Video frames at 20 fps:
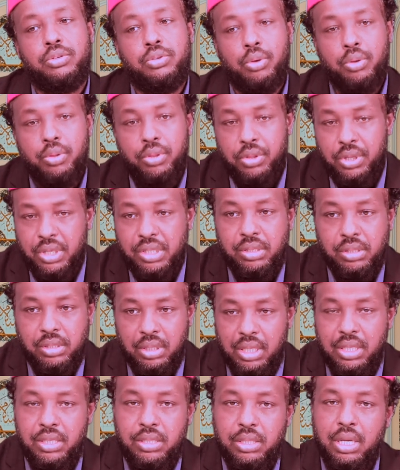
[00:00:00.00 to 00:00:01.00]
So,
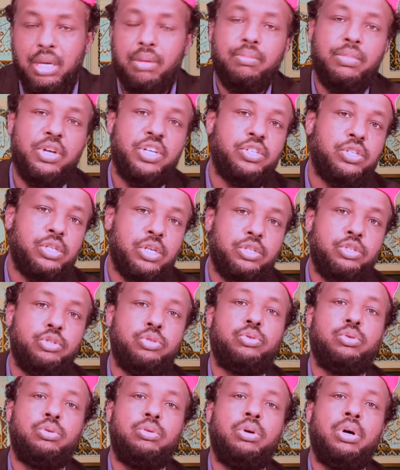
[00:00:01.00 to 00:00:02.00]
this is a
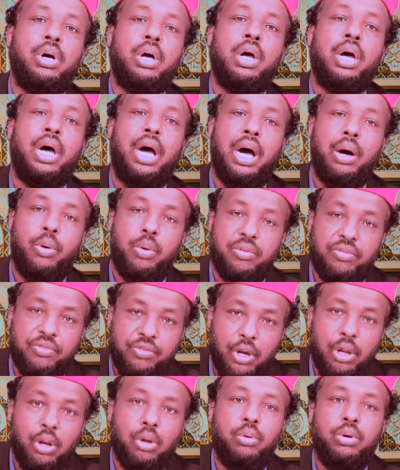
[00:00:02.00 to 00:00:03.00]
message to our
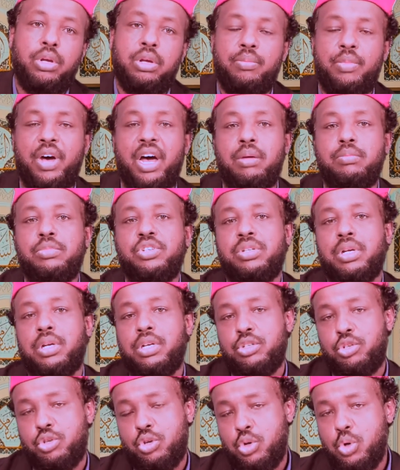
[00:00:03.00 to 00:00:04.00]
fellow Imams
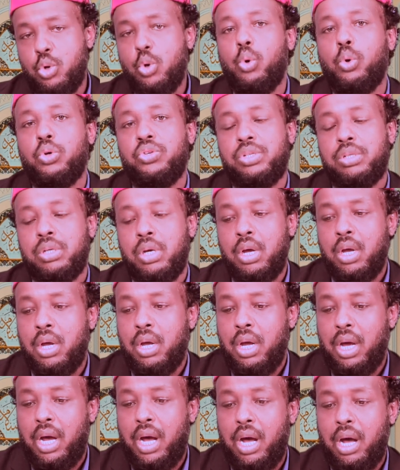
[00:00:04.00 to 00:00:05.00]
and Shuyukhs.
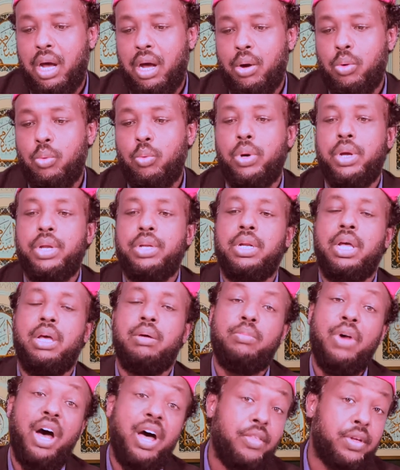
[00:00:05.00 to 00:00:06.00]
Uh,
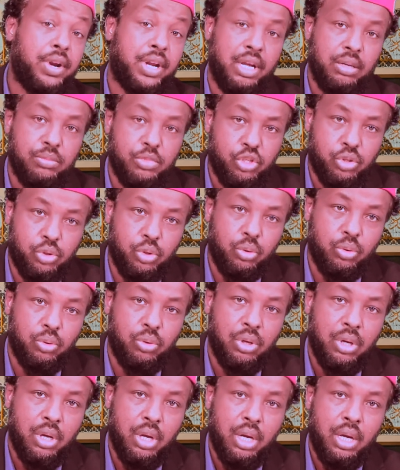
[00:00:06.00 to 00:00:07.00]
when a mother comes to
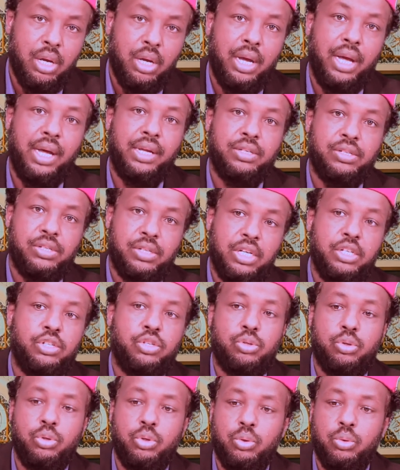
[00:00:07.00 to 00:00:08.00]
you and
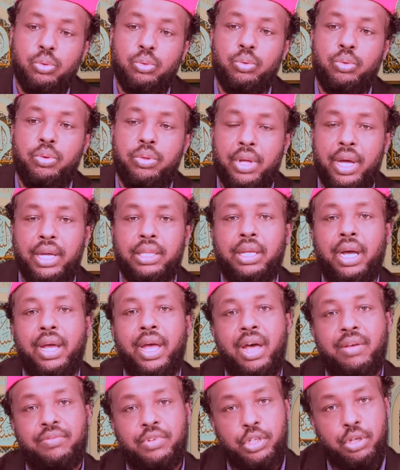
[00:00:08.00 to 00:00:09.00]
says to you that
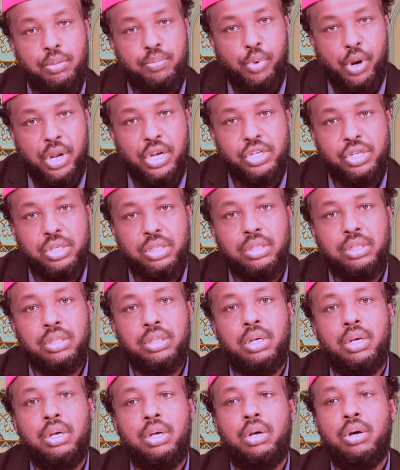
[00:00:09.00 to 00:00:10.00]
I have a
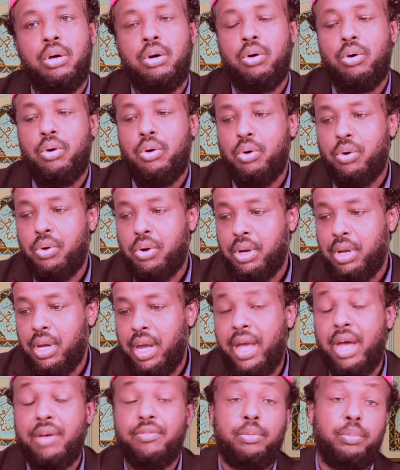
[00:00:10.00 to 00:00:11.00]
depression or
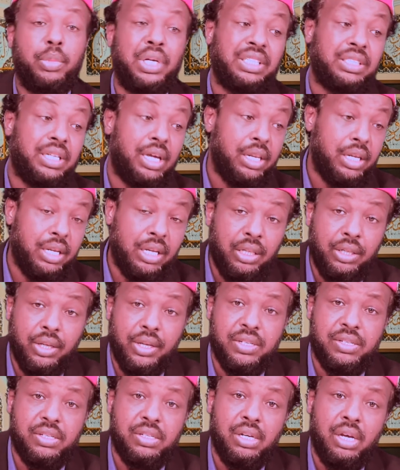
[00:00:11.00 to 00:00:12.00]
I have a mental
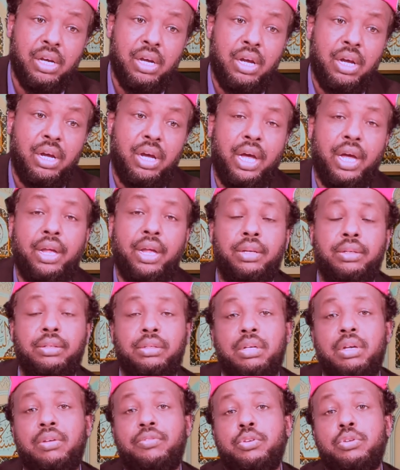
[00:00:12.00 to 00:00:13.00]
illness,
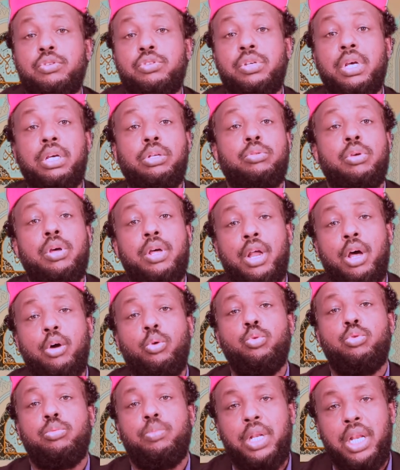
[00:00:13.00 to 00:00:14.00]
and if you say to her,
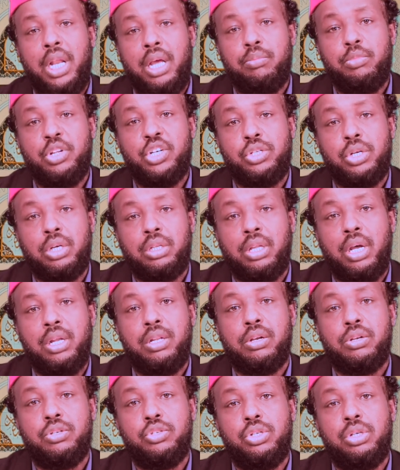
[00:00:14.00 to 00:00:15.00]
A'udhu billahi minash
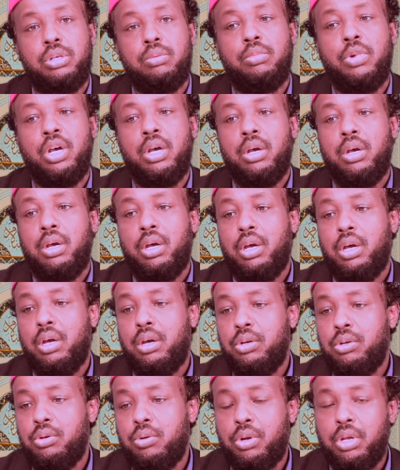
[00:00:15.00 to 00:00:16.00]
shaitan rajim,
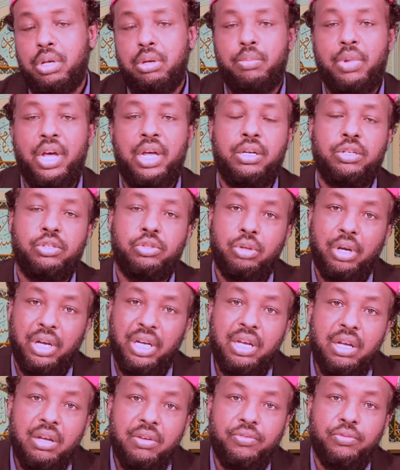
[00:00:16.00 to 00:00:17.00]
uh, your iman is
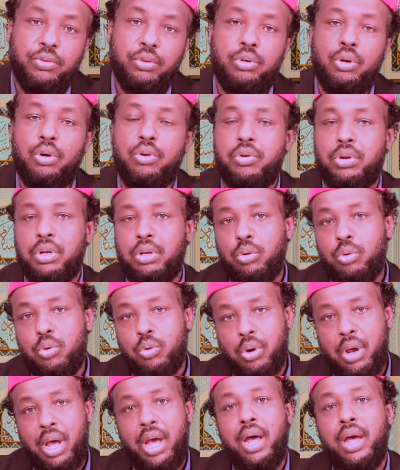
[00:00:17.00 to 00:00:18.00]
ta'if, you don't read
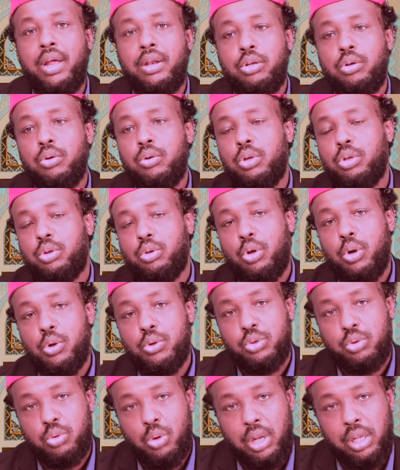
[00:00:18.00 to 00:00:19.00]
Quran, you're not
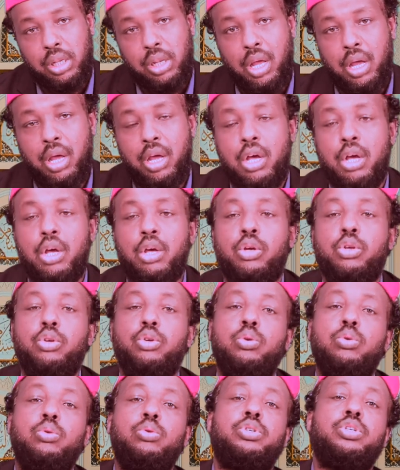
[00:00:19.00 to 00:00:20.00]
close to Allah,
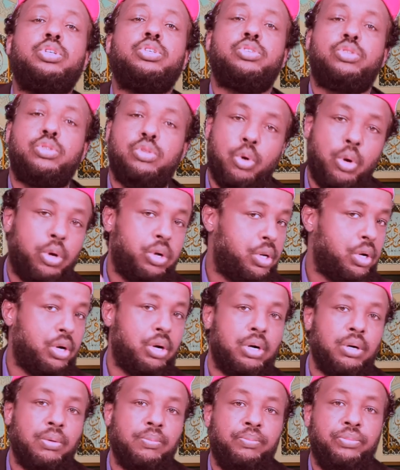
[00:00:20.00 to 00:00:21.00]
you destroyed
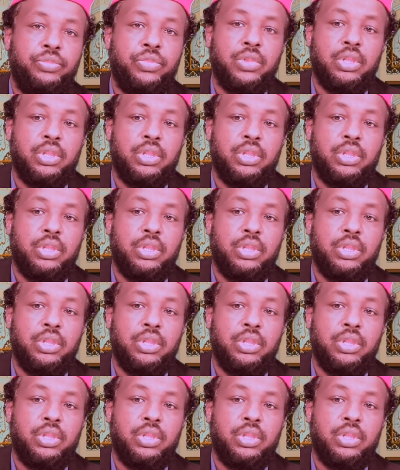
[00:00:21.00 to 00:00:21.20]
her.